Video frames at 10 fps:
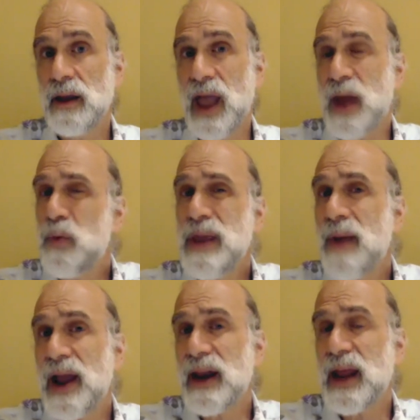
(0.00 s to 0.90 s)
And we
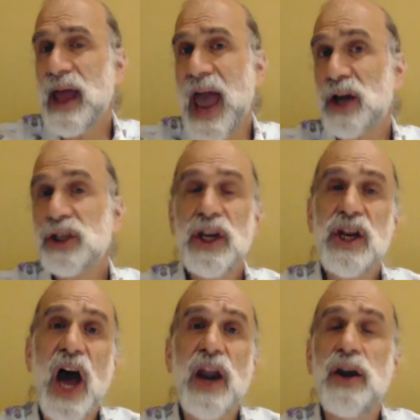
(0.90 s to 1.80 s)
might actually
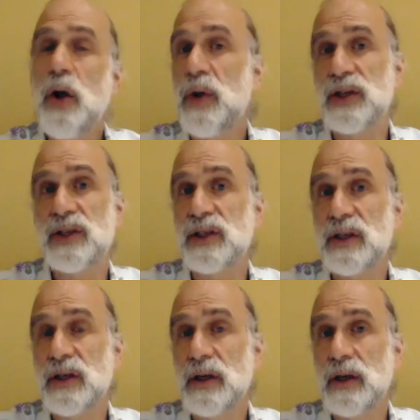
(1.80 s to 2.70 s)
not notice
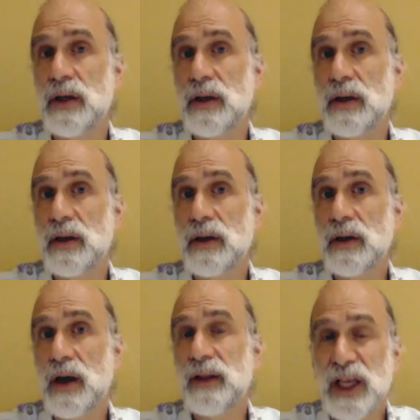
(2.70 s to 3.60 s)

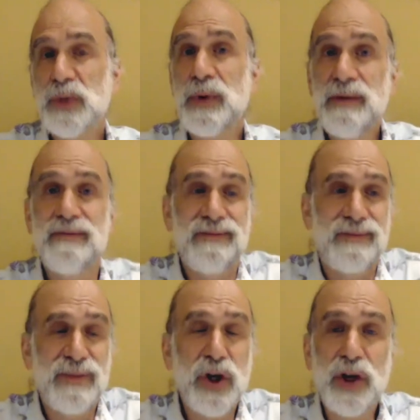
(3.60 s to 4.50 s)
unless we
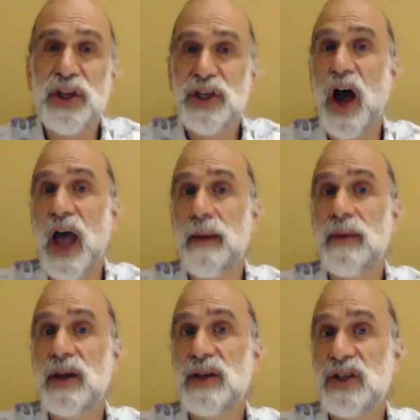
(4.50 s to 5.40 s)
took the time
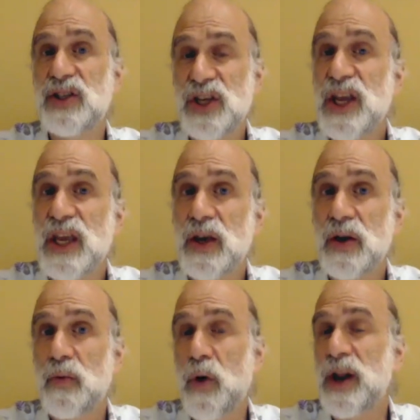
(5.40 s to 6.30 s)
to see
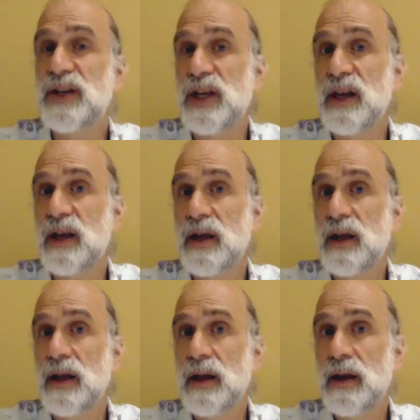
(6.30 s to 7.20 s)
what it did.
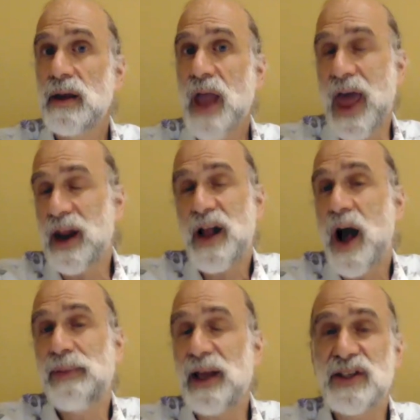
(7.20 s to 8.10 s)
And in
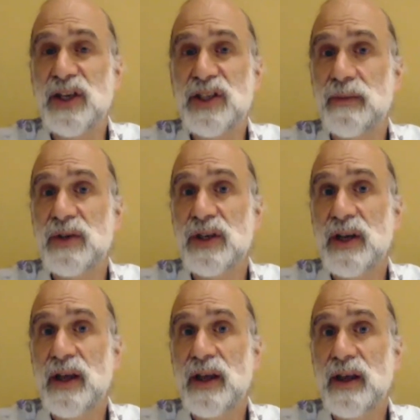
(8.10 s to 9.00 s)
complex systems,
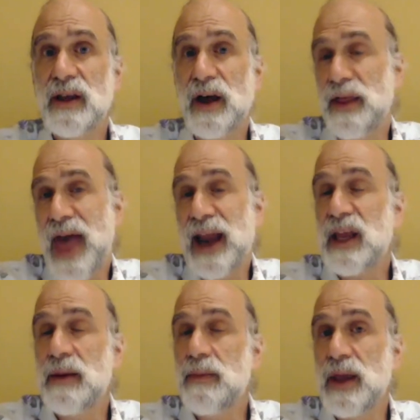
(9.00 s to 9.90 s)
uh, that
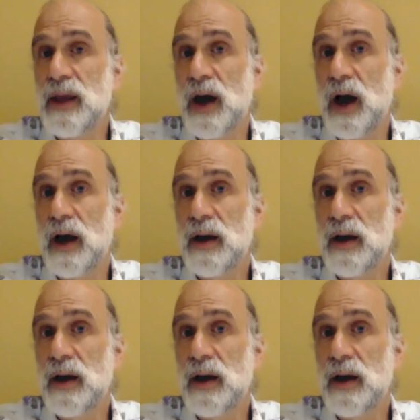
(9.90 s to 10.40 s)
can be uh,